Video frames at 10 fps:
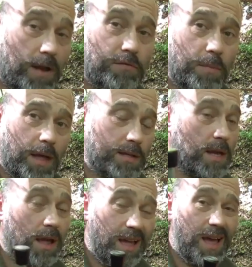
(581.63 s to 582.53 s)
Apart from
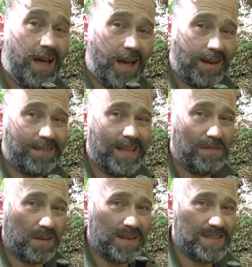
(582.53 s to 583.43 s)
that, and I
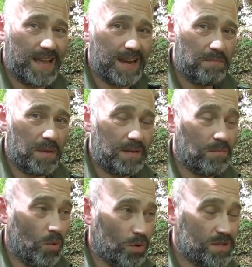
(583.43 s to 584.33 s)
think if I'd have taken a
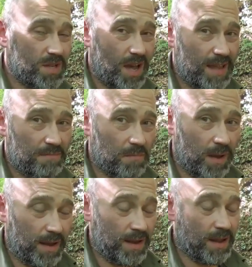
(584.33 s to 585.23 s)
bit more
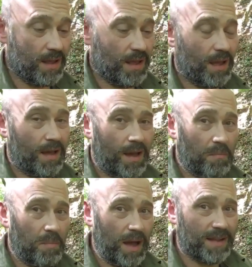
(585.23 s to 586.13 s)
time,
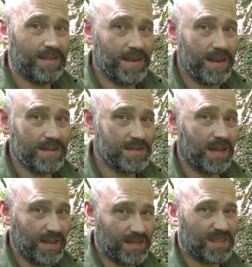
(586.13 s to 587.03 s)
and packed it in
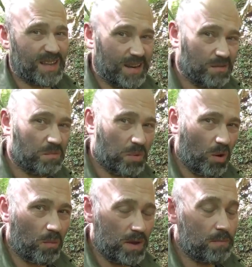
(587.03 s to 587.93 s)
tight, it would
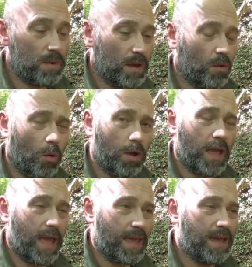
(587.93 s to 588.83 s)
probably be an
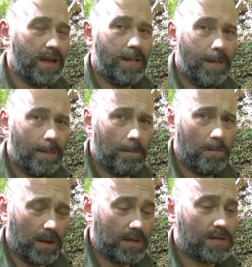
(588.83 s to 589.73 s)
okay,
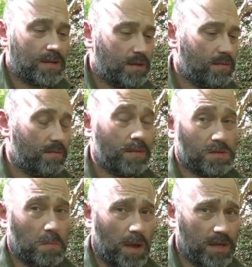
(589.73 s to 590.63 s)
but
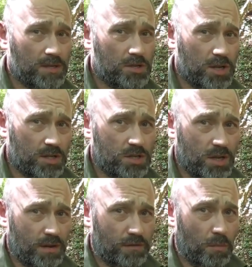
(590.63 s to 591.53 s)
that's my
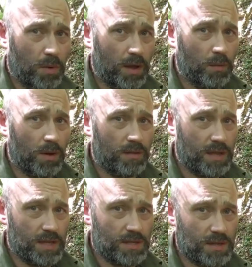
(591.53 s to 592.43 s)
suggestion. If you buy one
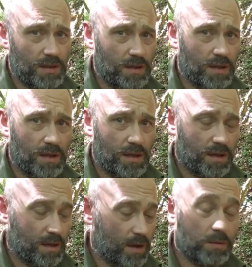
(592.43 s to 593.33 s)
of these
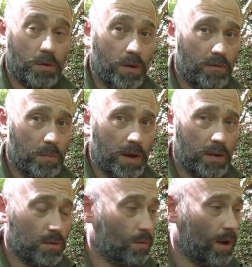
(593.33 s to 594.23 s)
and you want to have a
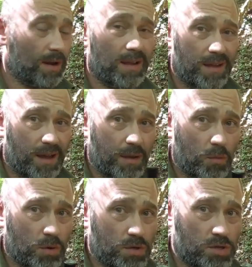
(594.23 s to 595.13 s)
play with one,
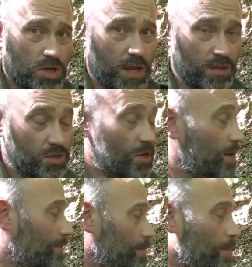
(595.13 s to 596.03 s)
I would change